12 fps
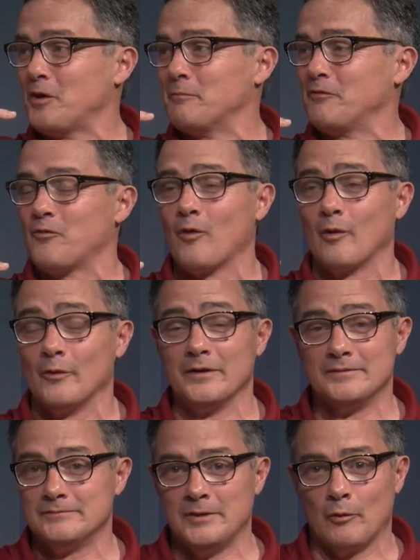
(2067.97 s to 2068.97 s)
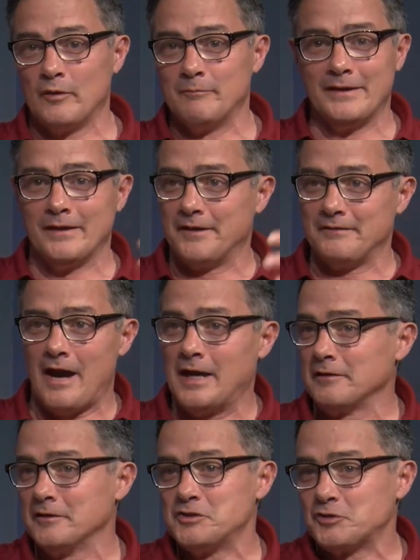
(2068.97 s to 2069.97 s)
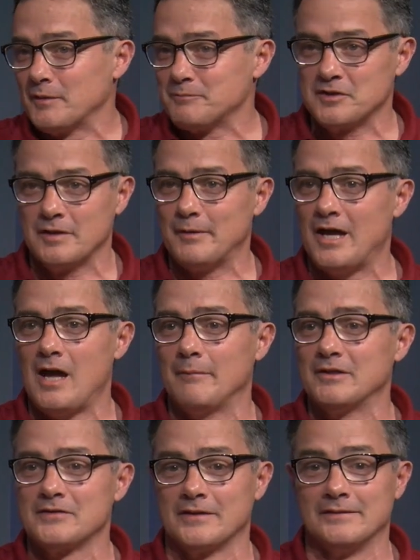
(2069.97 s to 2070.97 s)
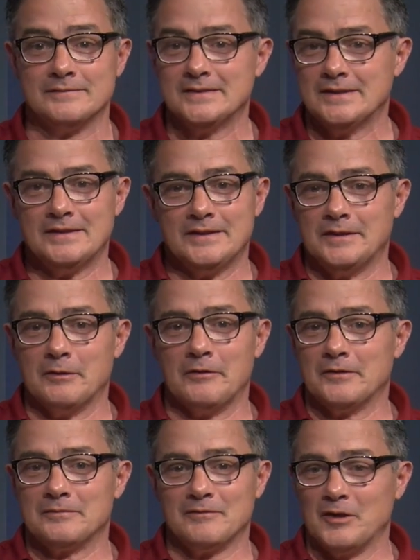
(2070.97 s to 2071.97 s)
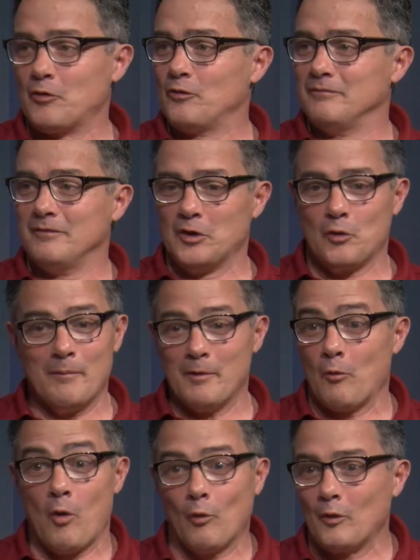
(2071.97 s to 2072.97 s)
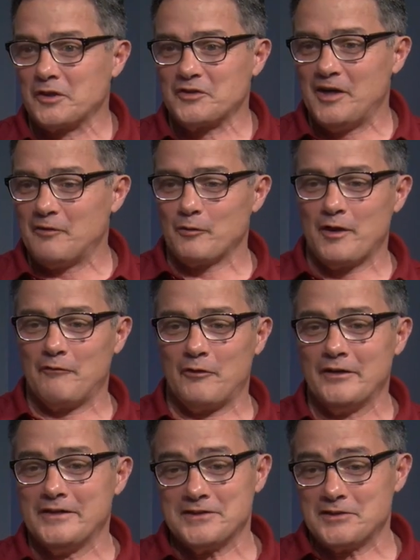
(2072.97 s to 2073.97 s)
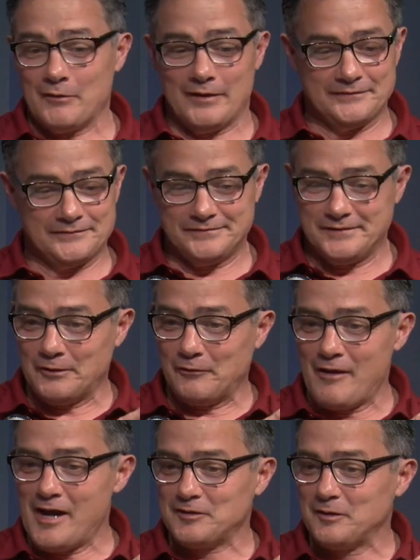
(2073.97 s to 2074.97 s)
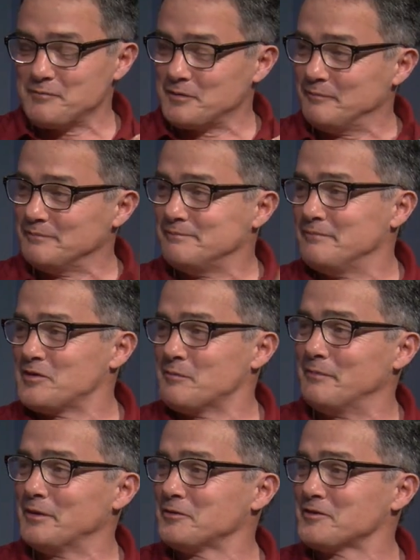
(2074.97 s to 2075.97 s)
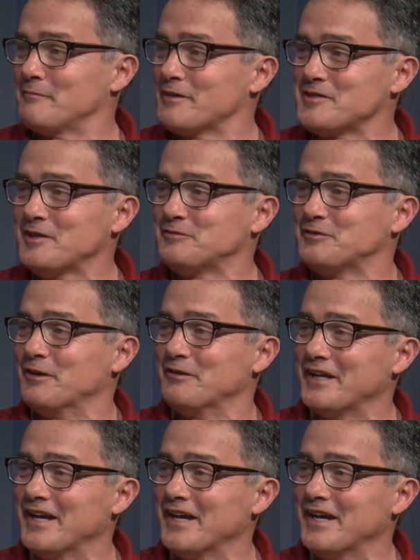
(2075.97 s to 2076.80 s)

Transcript: phone before when we've been on island trips in the Bahamas, and the equipment won't work there for whatever reason. So I've racked up some bills on my cell phone. Yeah,